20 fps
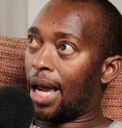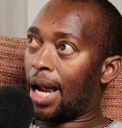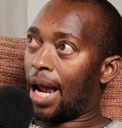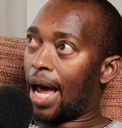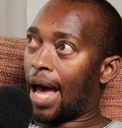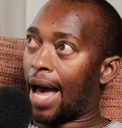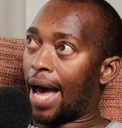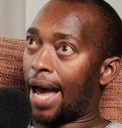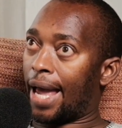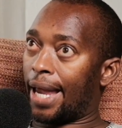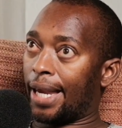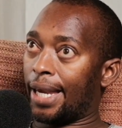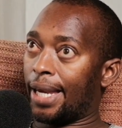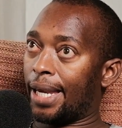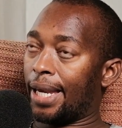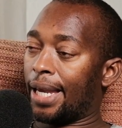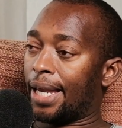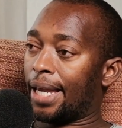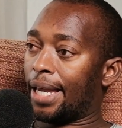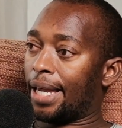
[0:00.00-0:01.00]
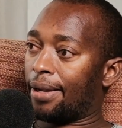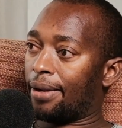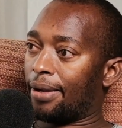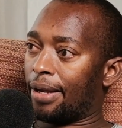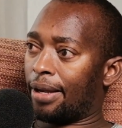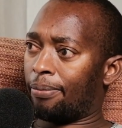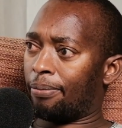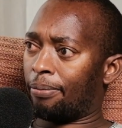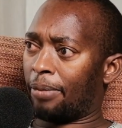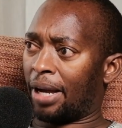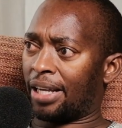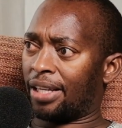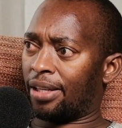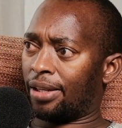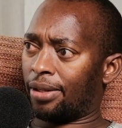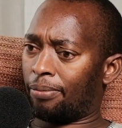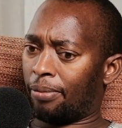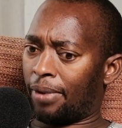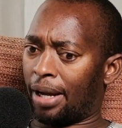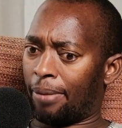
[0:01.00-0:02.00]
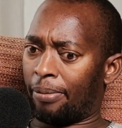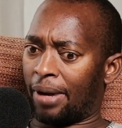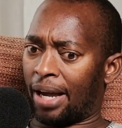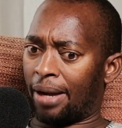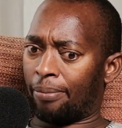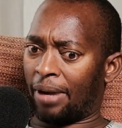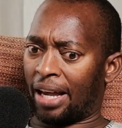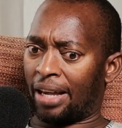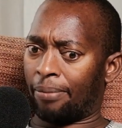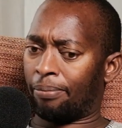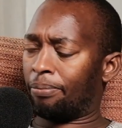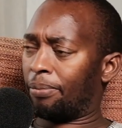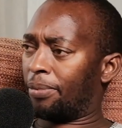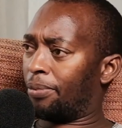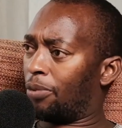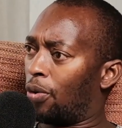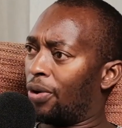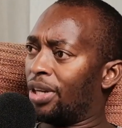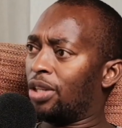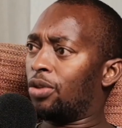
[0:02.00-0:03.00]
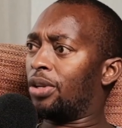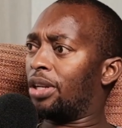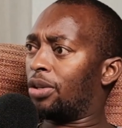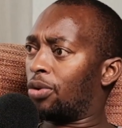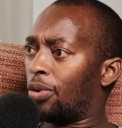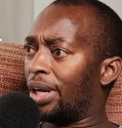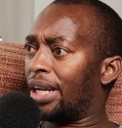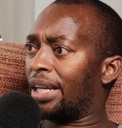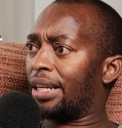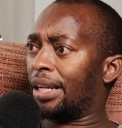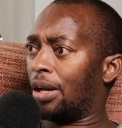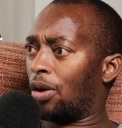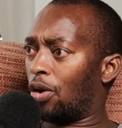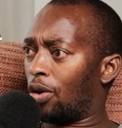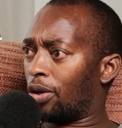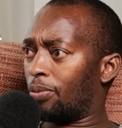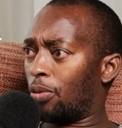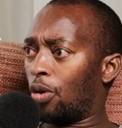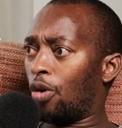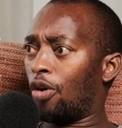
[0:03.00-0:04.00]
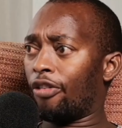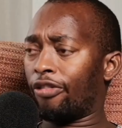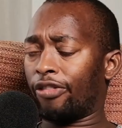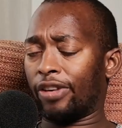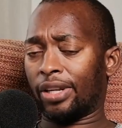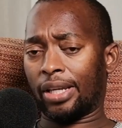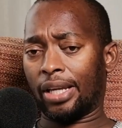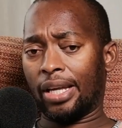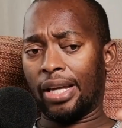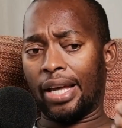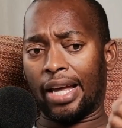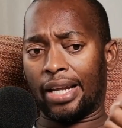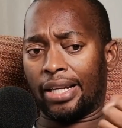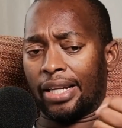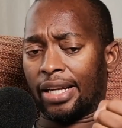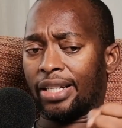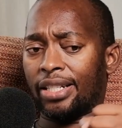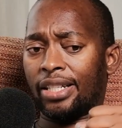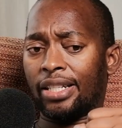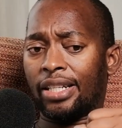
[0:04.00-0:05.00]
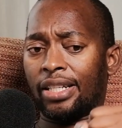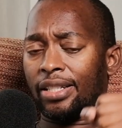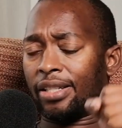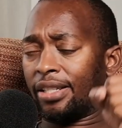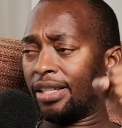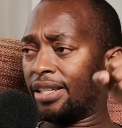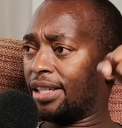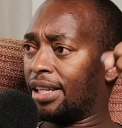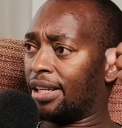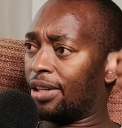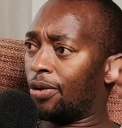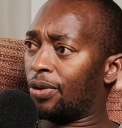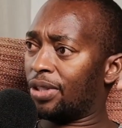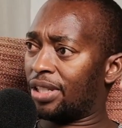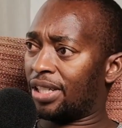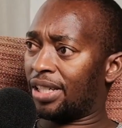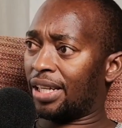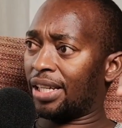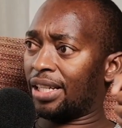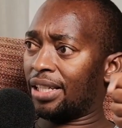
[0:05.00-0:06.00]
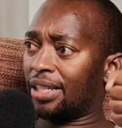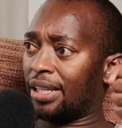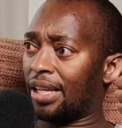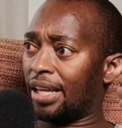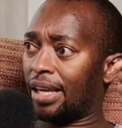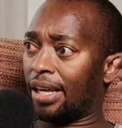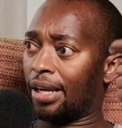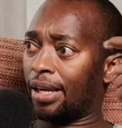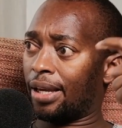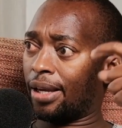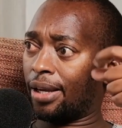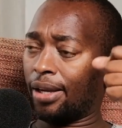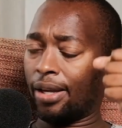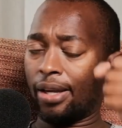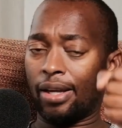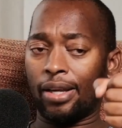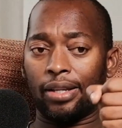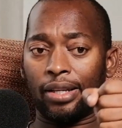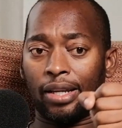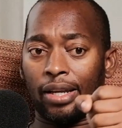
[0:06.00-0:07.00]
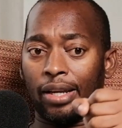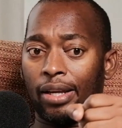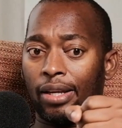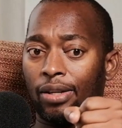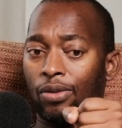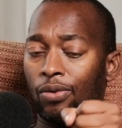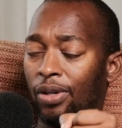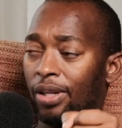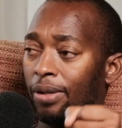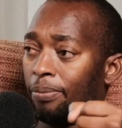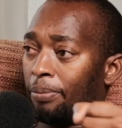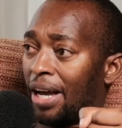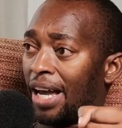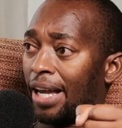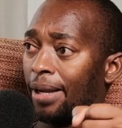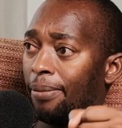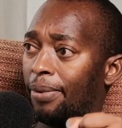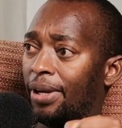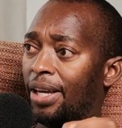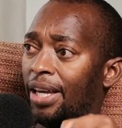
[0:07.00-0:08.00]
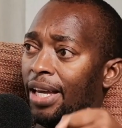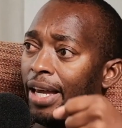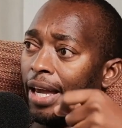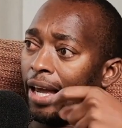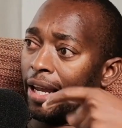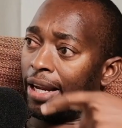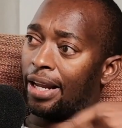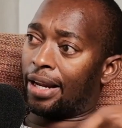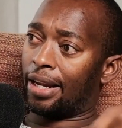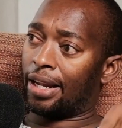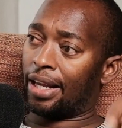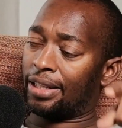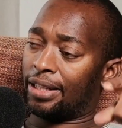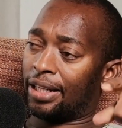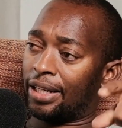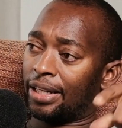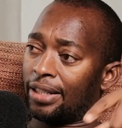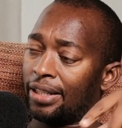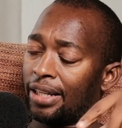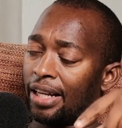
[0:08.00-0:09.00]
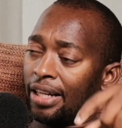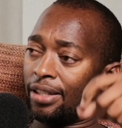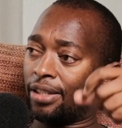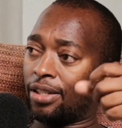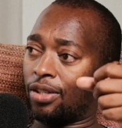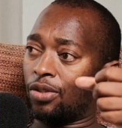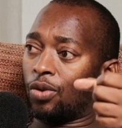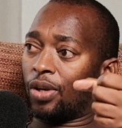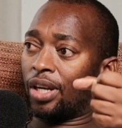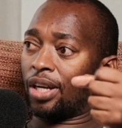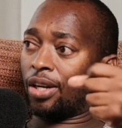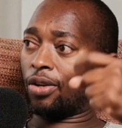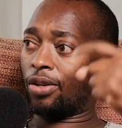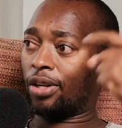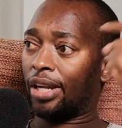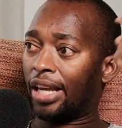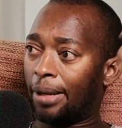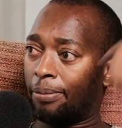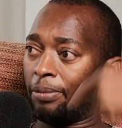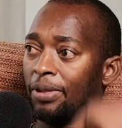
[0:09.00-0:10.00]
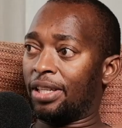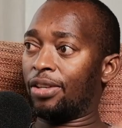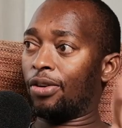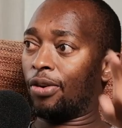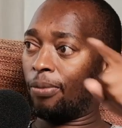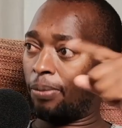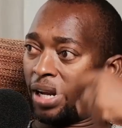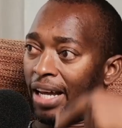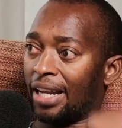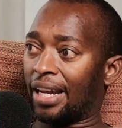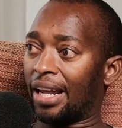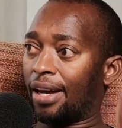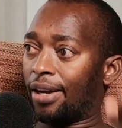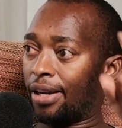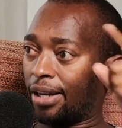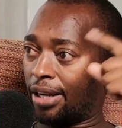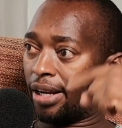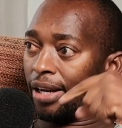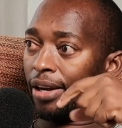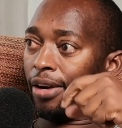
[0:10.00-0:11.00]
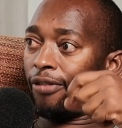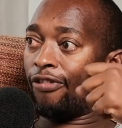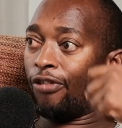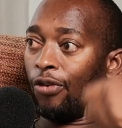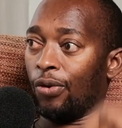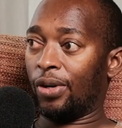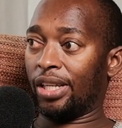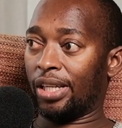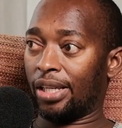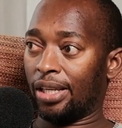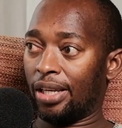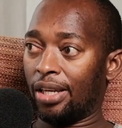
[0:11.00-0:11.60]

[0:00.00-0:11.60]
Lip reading: I am I'm going to the toilet a lot more often. And the reason is this thing constricts the urine pipe. And then as a result, you cannot empty your bladder fully.